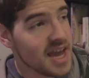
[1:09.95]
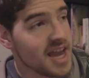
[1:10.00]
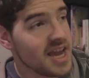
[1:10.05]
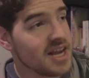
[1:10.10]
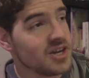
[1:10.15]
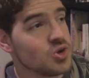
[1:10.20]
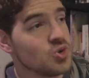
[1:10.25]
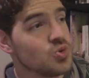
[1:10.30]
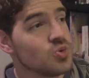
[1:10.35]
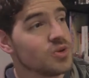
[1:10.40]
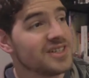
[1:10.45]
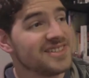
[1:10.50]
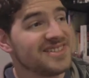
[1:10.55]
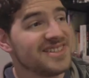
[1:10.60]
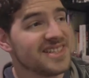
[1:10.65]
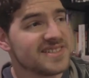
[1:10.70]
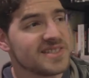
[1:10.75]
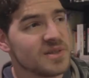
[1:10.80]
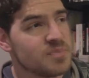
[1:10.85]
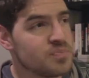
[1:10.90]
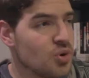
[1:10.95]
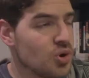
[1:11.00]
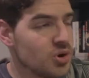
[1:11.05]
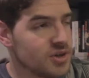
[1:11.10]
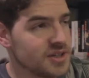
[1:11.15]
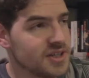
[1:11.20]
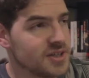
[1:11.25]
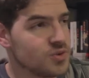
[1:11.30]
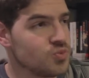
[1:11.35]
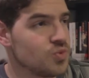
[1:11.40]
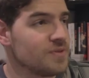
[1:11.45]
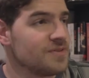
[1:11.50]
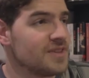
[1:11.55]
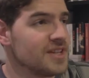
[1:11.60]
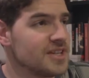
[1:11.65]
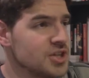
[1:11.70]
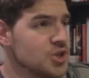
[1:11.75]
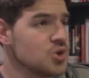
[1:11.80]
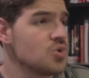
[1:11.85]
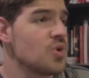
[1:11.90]
and who were disappointed with the
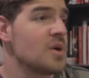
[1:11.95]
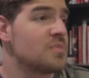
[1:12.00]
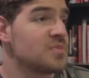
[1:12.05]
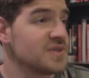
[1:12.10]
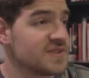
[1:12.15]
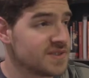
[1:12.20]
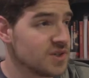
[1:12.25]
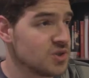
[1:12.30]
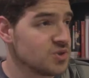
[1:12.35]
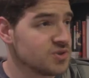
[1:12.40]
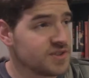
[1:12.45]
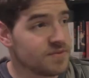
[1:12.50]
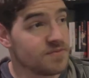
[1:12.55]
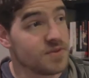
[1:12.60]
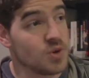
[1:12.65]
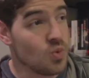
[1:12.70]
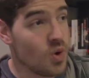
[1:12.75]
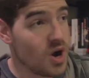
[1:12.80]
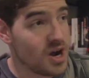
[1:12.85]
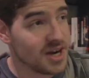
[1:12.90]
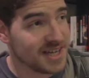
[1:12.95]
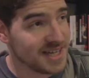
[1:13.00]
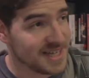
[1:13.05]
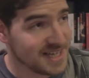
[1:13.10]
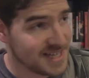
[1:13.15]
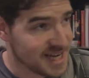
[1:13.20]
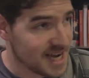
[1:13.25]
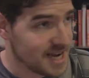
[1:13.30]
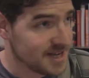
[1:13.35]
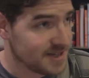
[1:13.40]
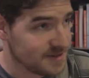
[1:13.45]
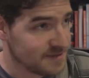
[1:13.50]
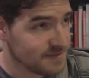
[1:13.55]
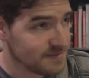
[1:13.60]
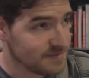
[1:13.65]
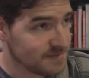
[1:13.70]
new episodes of The Walking Dead.